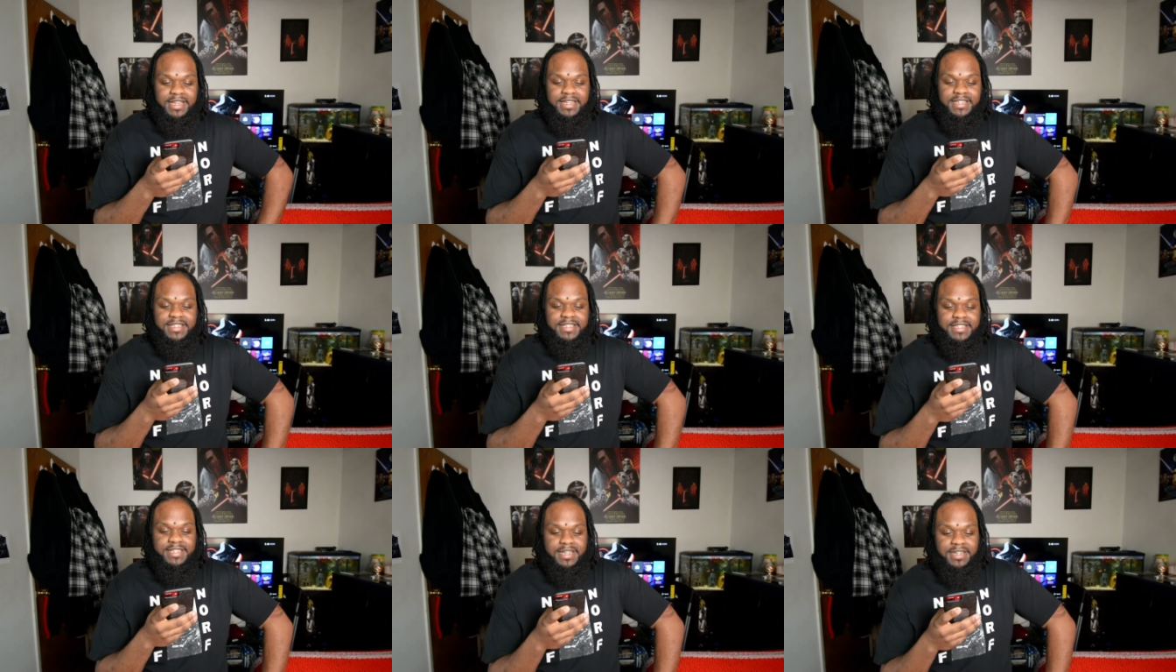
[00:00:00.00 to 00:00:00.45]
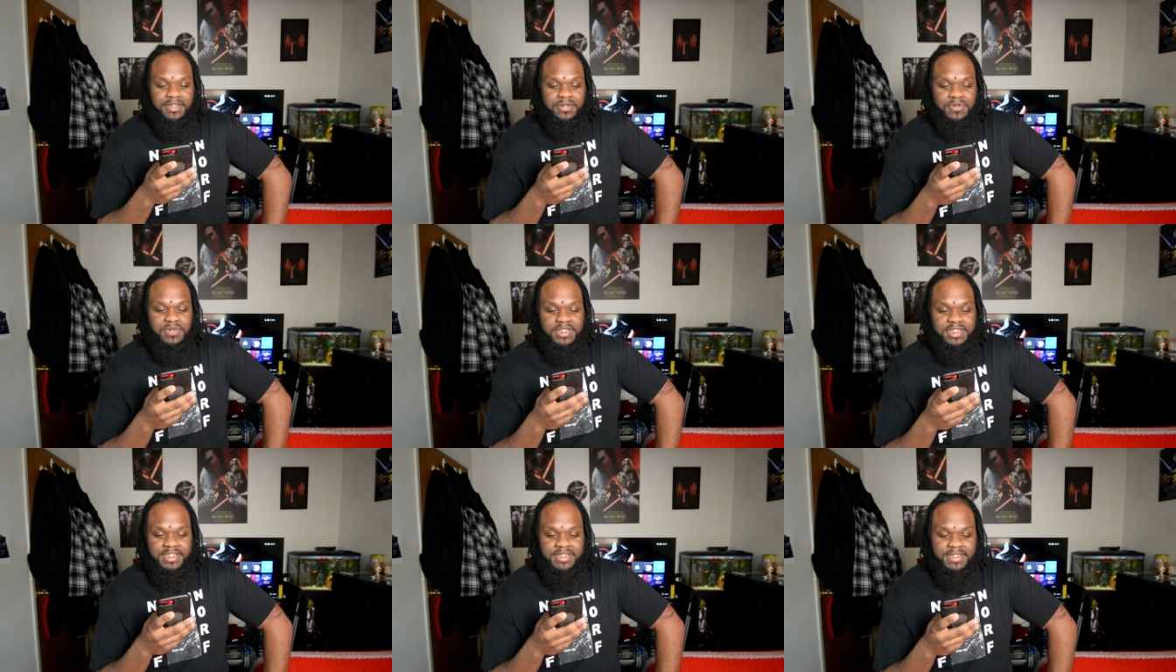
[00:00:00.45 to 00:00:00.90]
Second
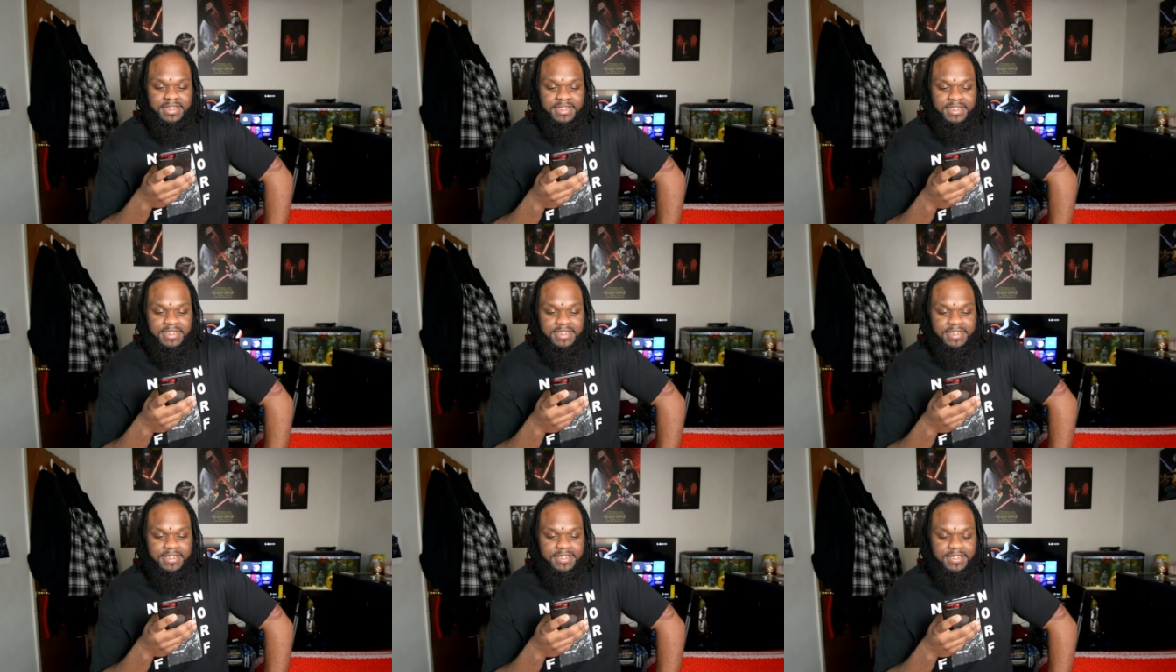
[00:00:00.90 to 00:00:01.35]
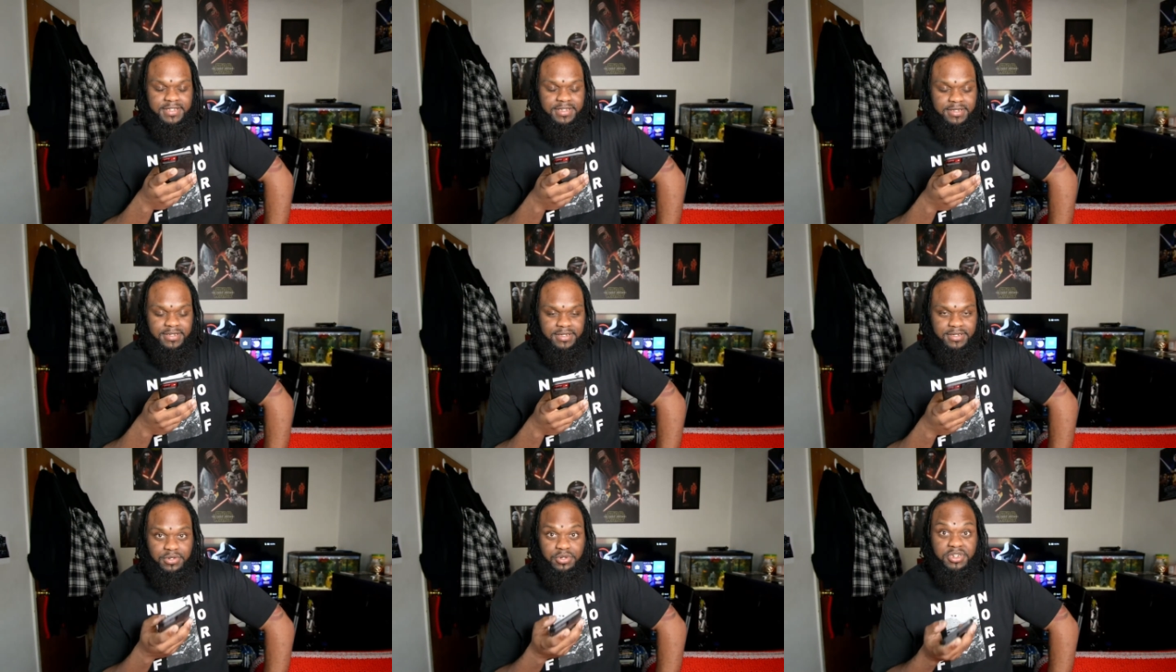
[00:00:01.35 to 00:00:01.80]
question is,
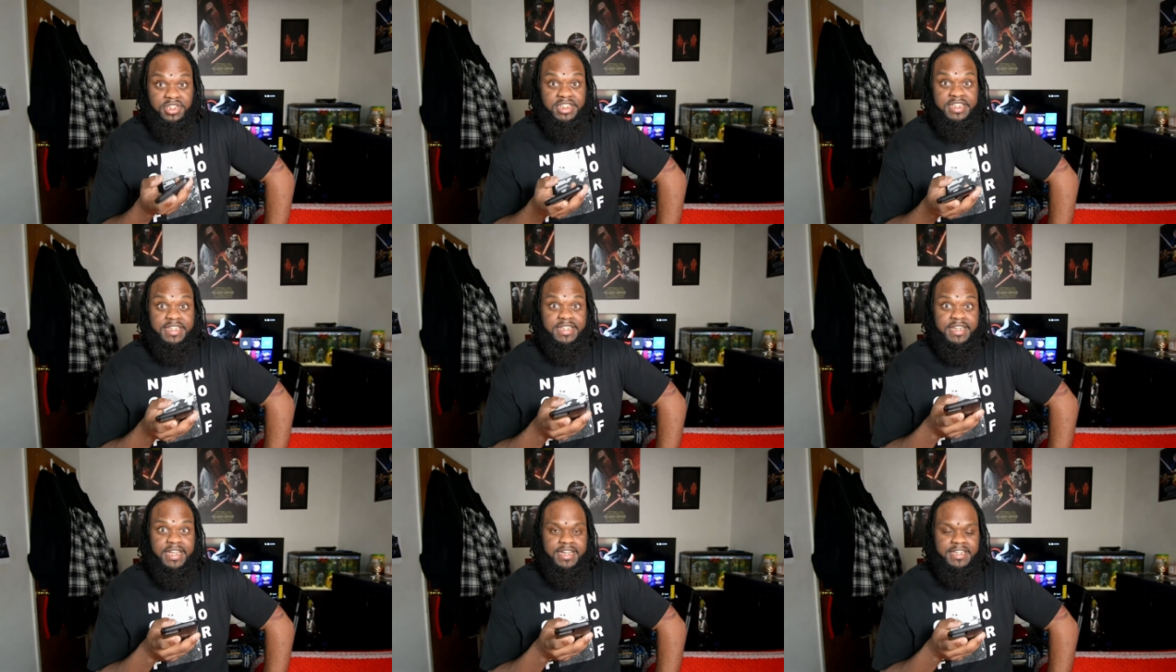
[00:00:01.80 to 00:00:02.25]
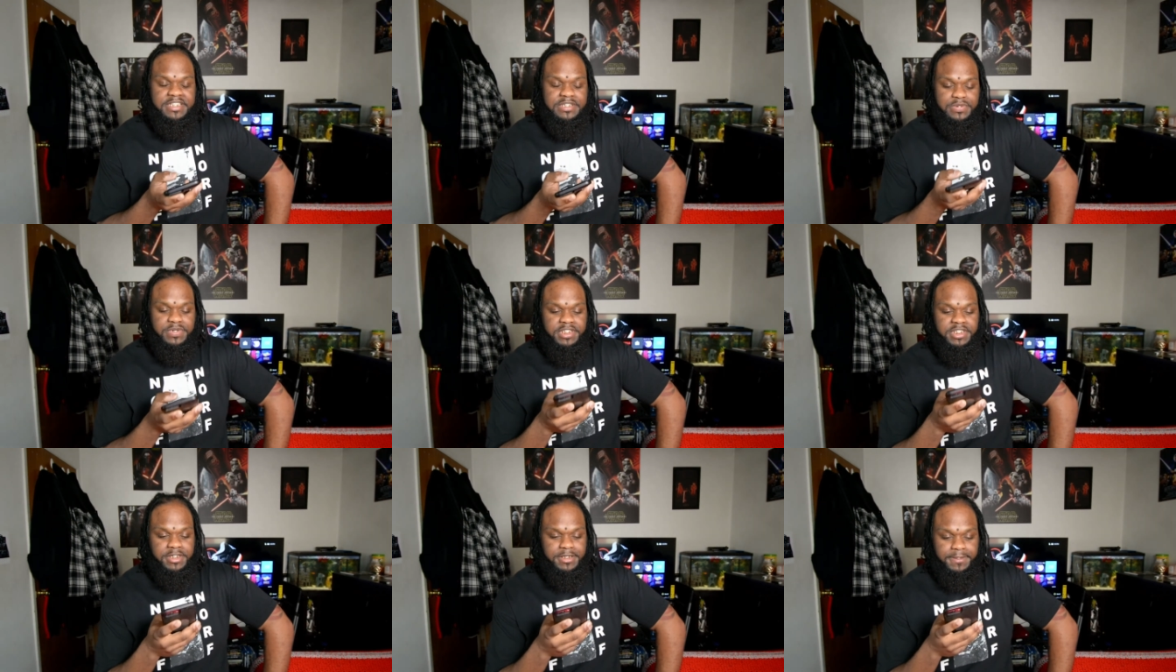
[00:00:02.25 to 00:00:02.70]
or just next
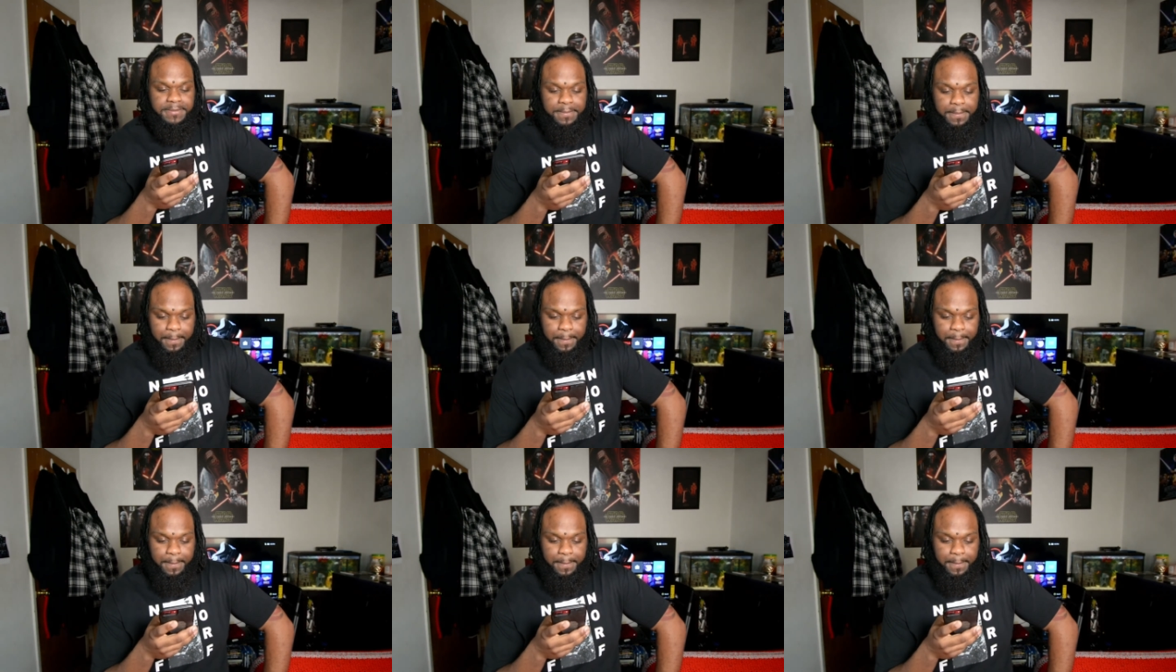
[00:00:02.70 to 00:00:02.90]
question.